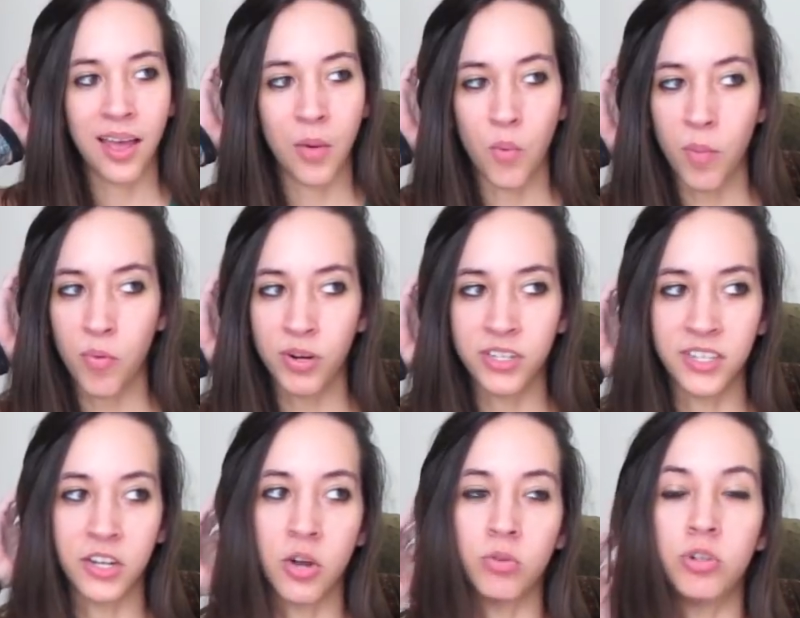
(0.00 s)
At what point does
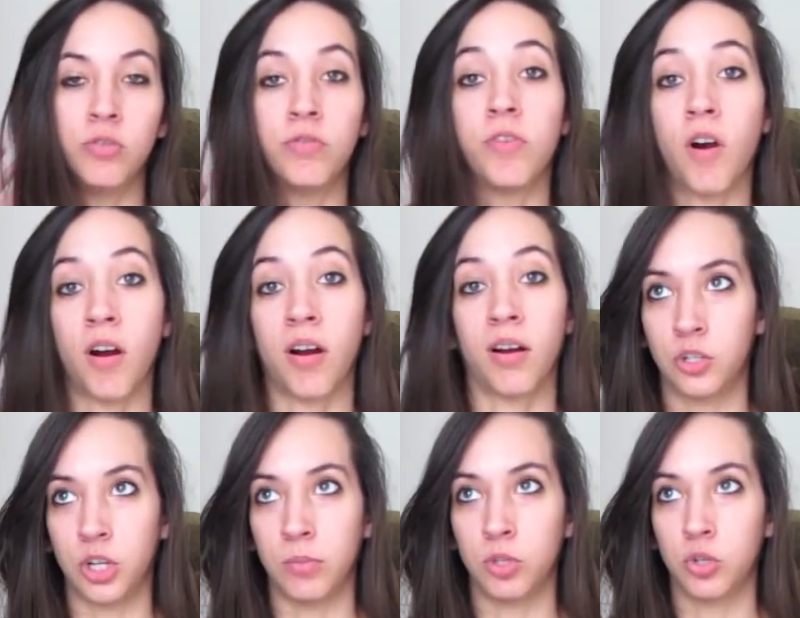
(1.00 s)
it go too far?
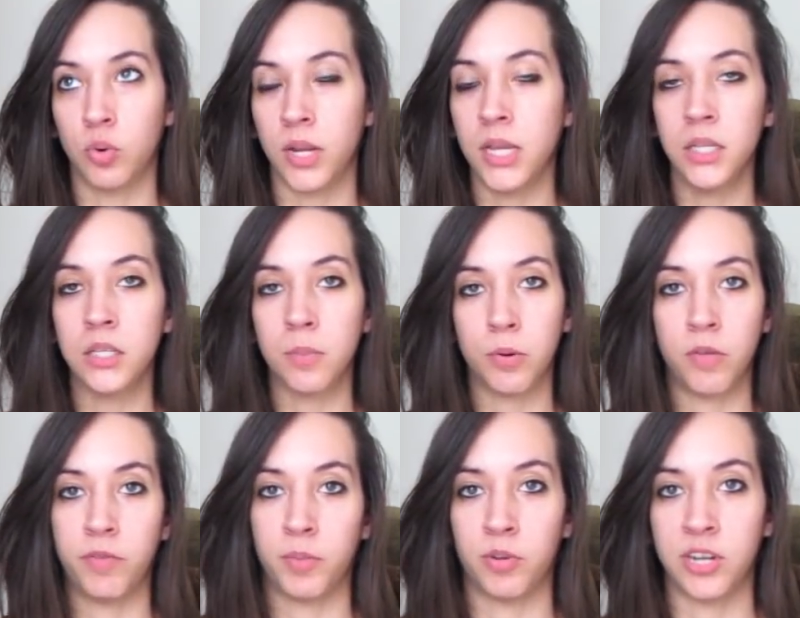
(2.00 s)
James Stewart is the
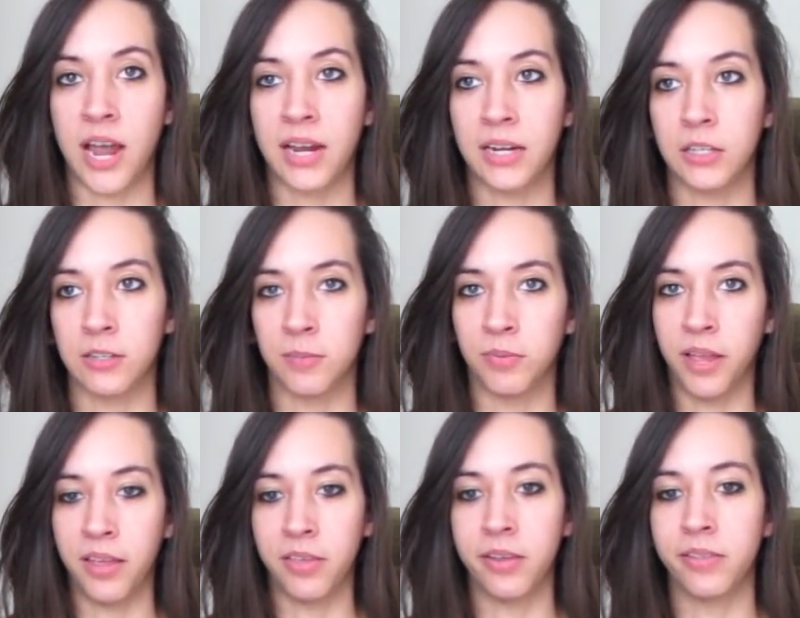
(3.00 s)
perfect protagonist to
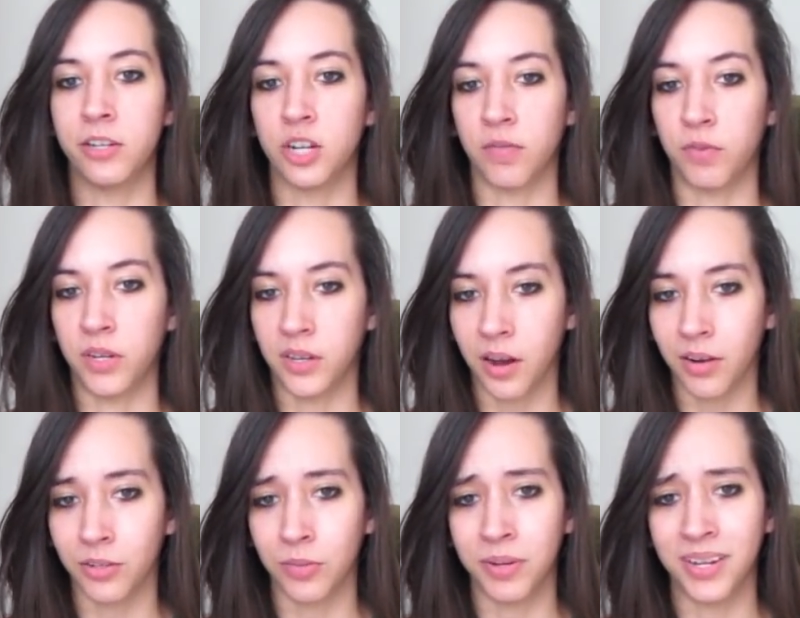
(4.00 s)
play the Jeffrey
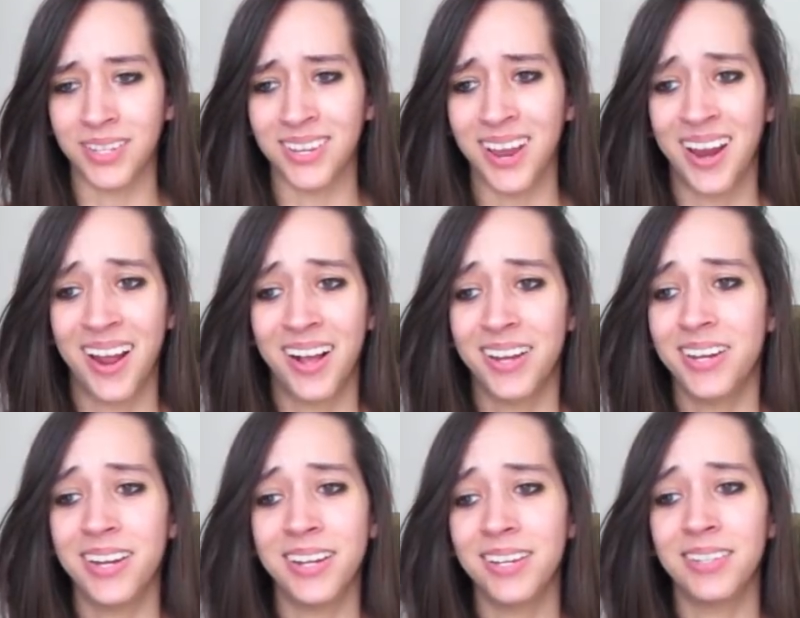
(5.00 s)
character because
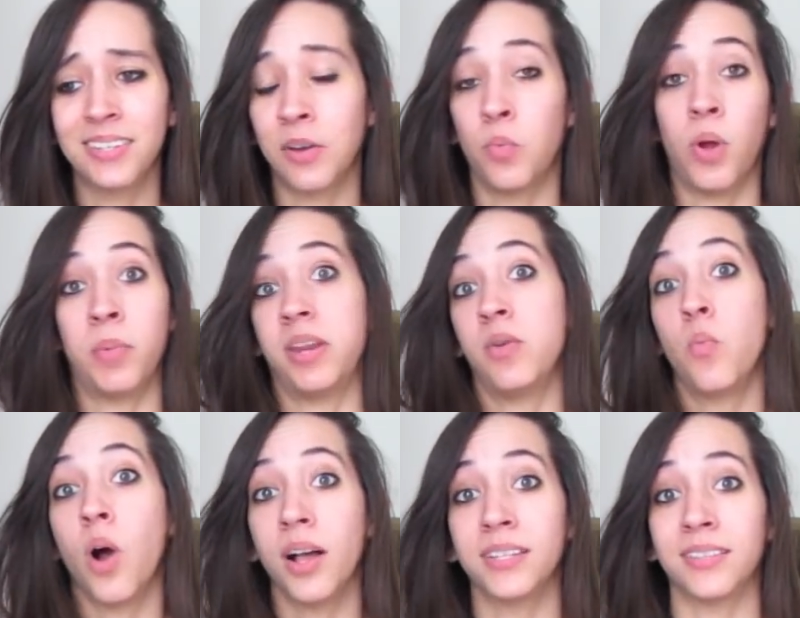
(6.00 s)
he is, and I mean, he
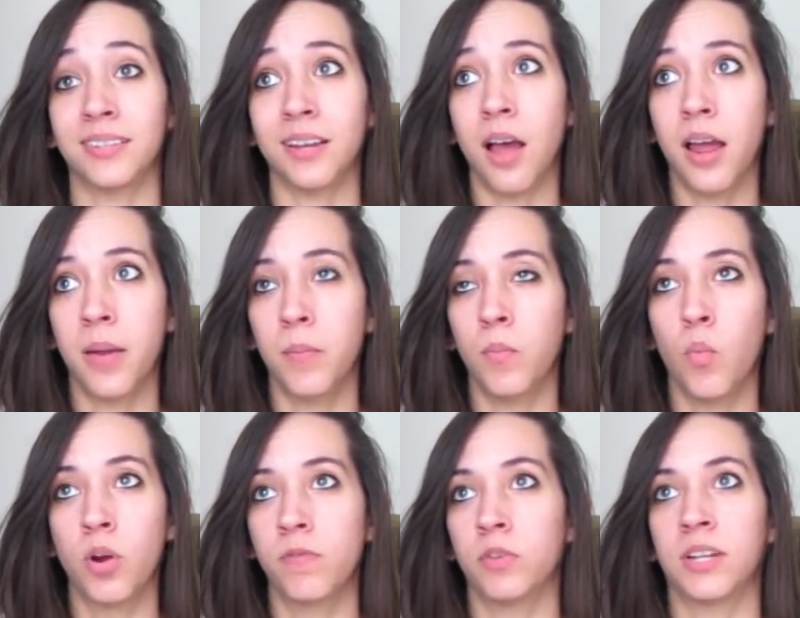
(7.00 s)
was at the time
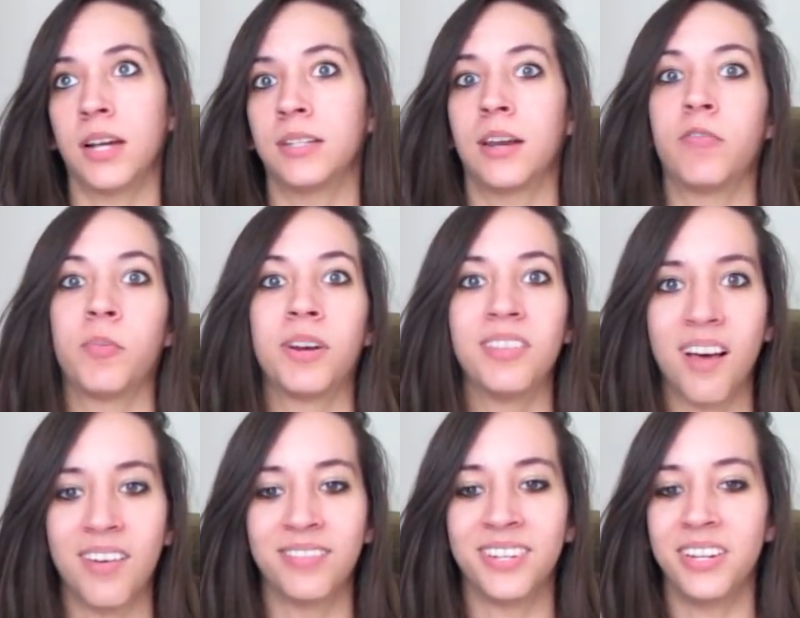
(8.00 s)
one of those guys that everybody
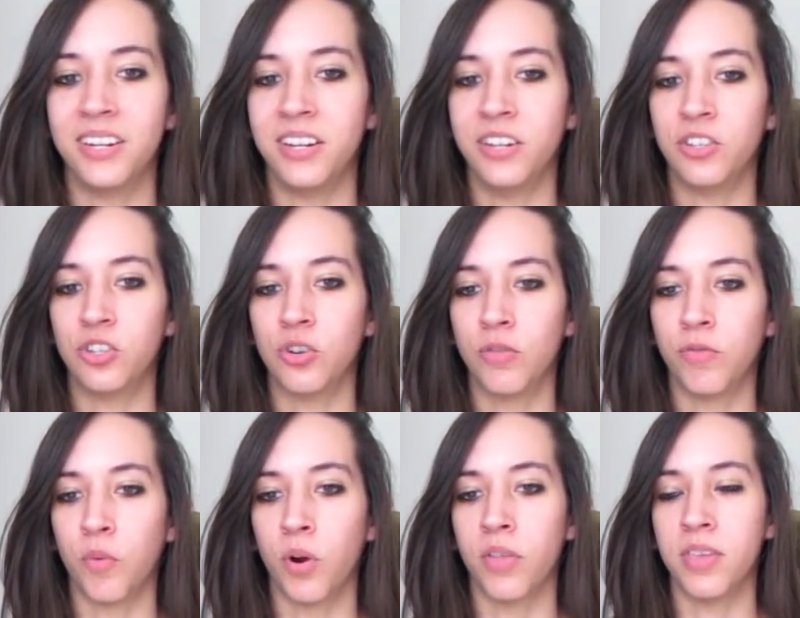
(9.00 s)
loved. He stood
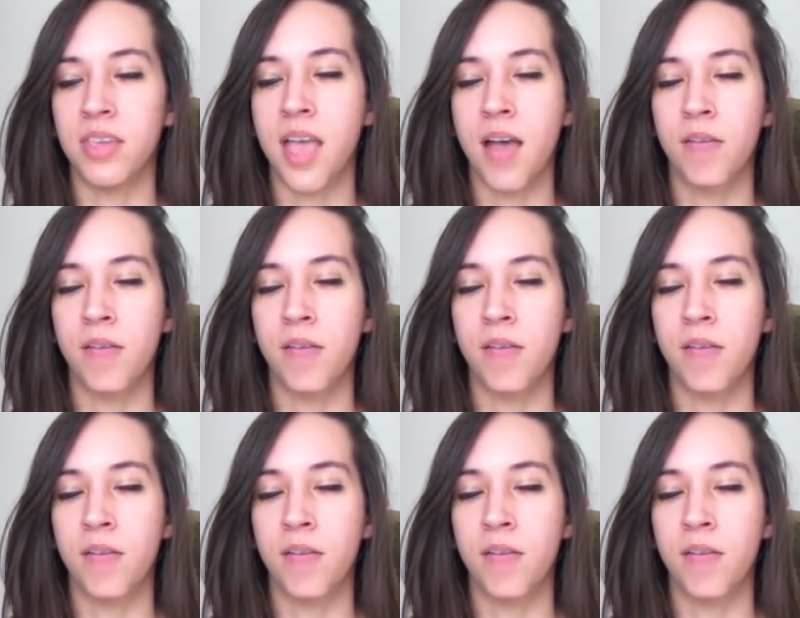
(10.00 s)
for the